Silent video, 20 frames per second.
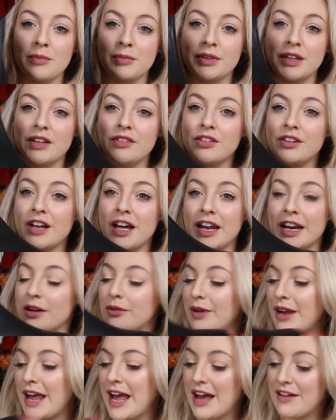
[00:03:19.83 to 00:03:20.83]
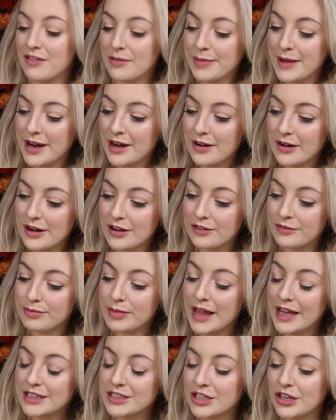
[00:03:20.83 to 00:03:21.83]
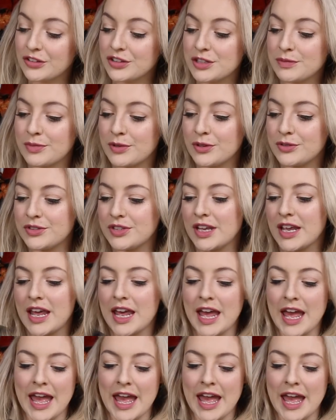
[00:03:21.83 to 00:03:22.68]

Believe it or not, I don't have a pair of black Chelsea boots,